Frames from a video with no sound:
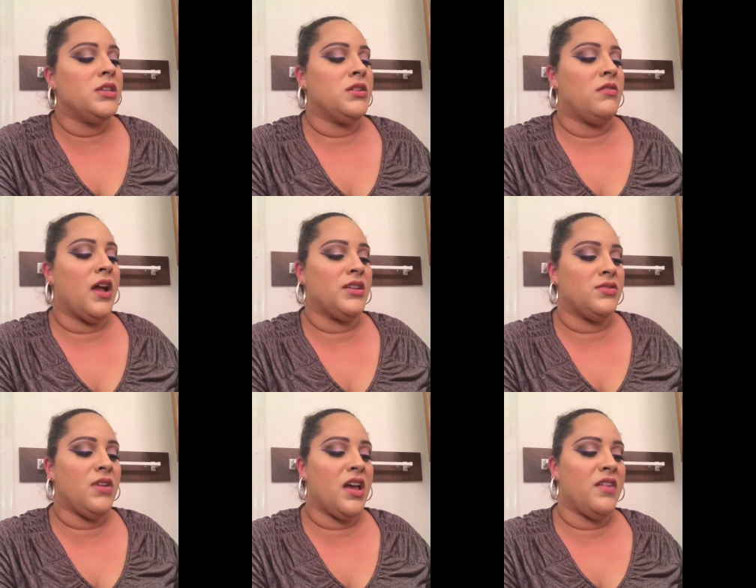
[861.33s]
So I
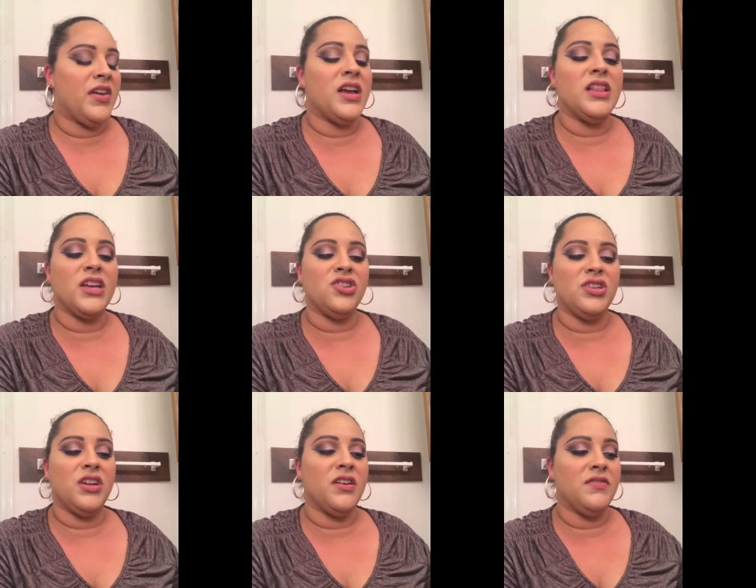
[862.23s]
do have a
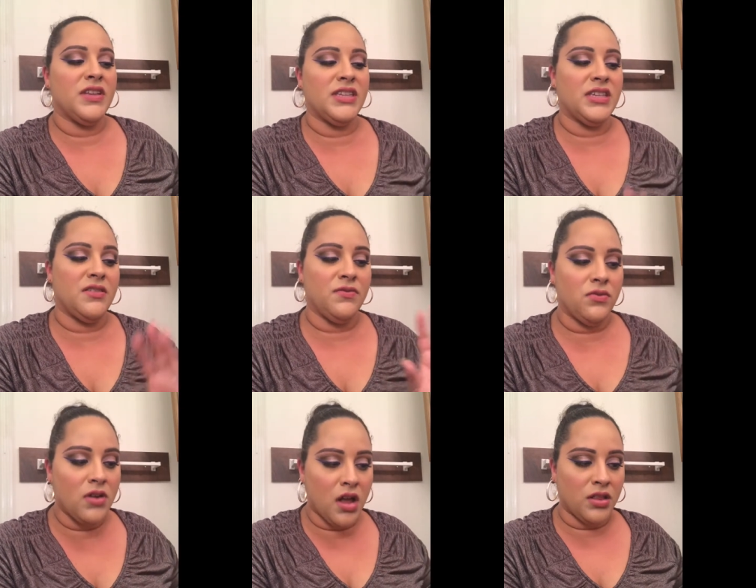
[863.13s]
collection of Sinful
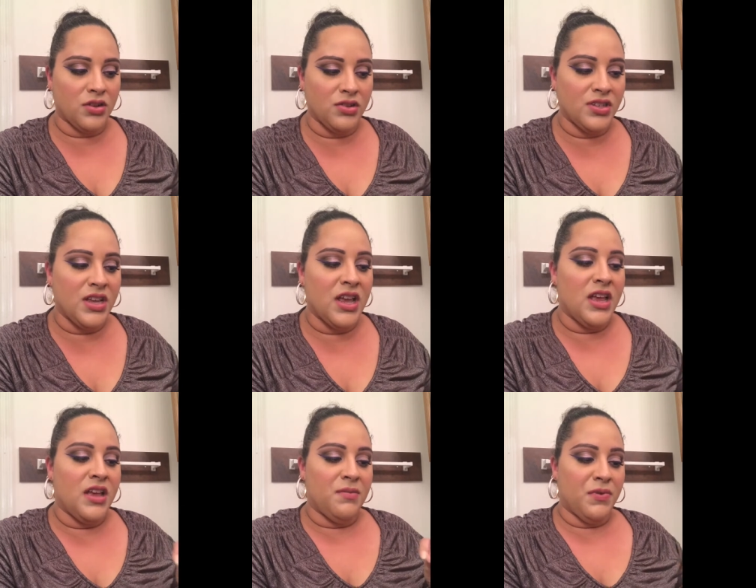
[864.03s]
Colors
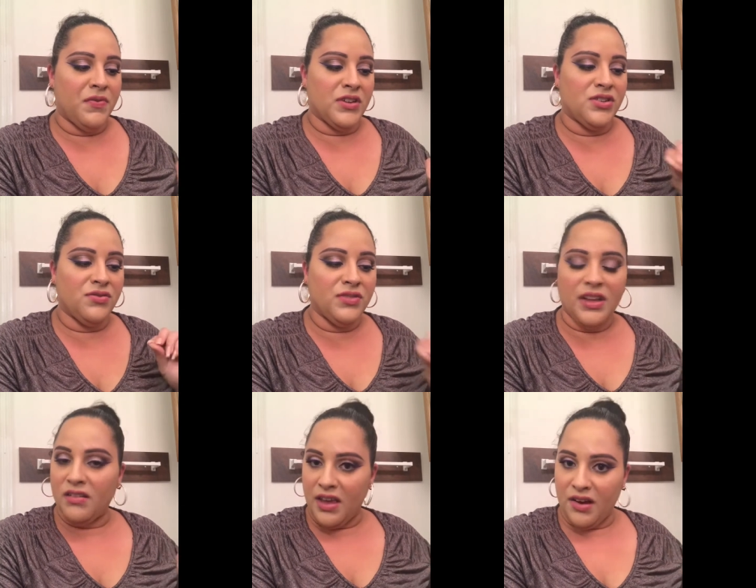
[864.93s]
professional
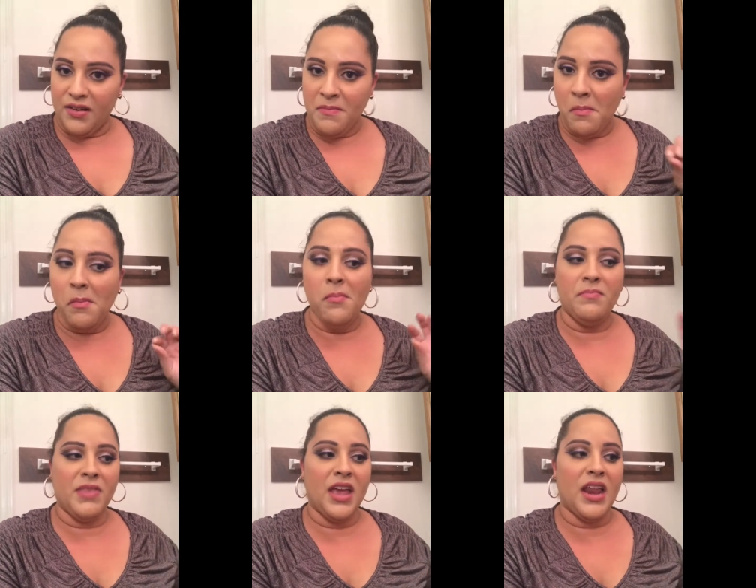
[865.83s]
nail care
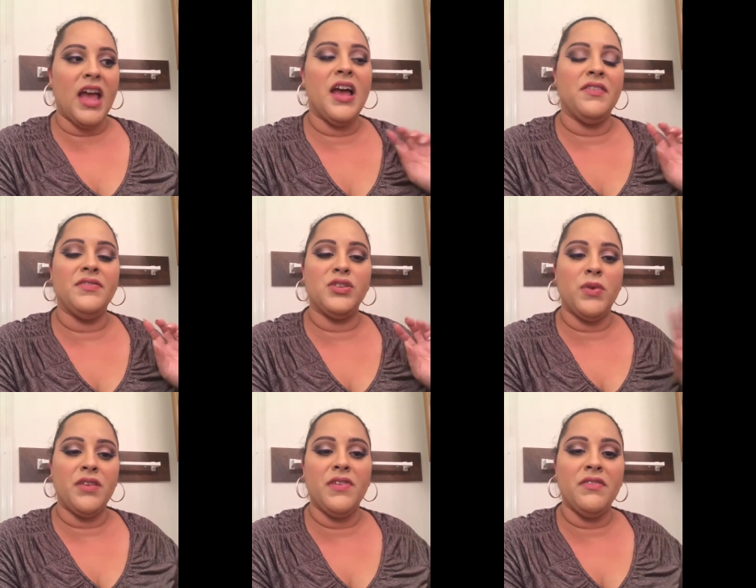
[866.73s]
and I have
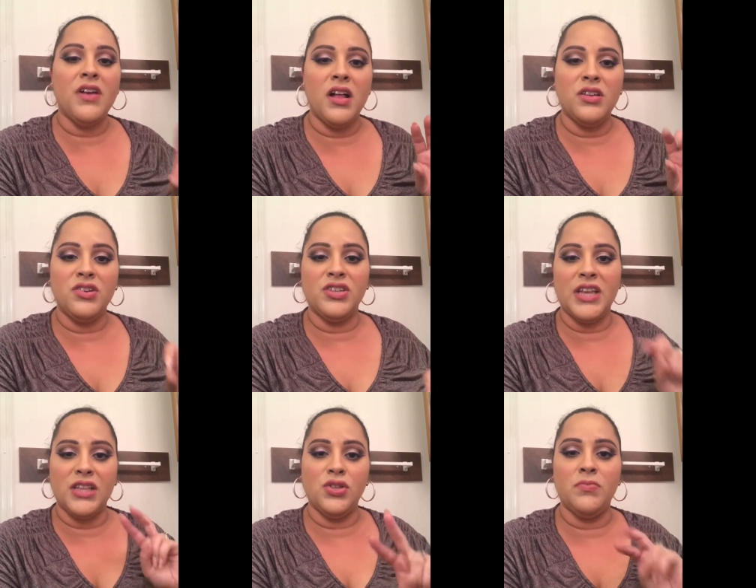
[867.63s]
25 colors
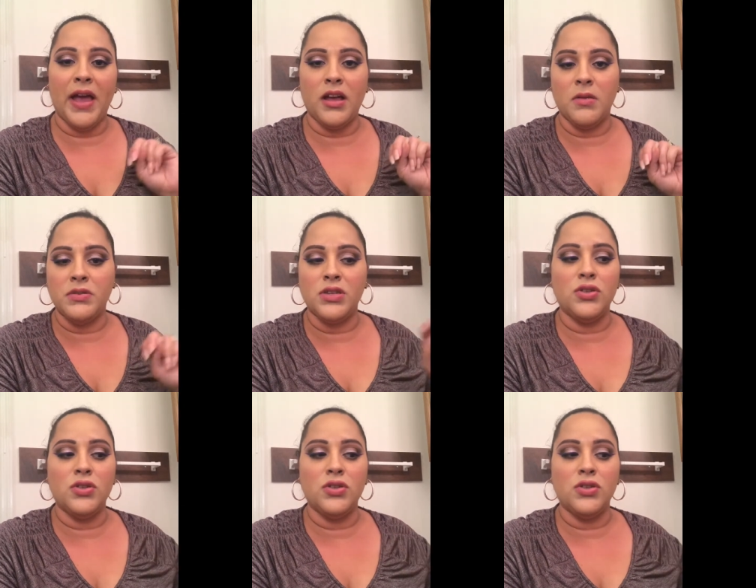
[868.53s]
and two backups.